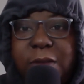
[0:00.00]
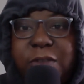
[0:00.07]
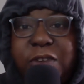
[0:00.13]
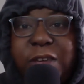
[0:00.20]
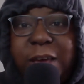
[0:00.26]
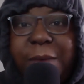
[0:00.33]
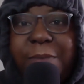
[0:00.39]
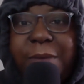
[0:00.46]
Do you
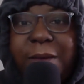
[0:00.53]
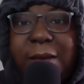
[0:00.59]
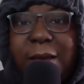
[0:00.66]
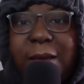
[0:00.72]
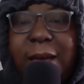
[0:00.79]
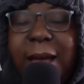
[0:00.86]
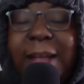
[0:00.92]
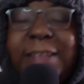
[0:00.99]
get me?
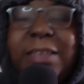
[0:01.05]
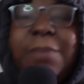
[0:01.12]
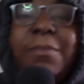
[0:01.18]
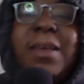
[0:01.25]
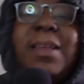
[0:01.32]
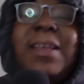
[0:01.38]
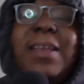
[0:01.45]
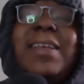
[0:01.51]
And
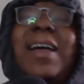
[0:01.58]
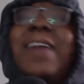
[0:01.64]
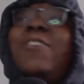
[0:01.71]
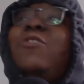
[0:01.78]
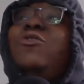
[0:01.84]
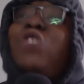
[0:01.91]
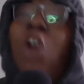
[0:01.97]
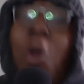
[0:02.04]

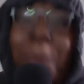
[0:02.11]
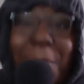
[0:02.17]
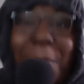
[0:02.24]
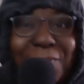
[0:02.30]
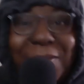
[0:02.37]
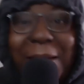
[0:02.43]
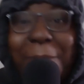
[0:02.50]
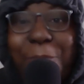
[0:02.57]
on top
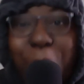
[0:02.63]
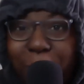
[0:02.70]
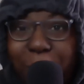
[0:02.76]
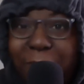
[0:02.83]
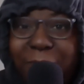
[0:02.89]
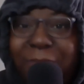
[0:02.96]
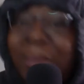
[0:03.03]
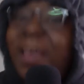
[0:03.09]
of their
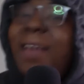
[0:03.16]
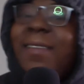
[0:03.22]
problems,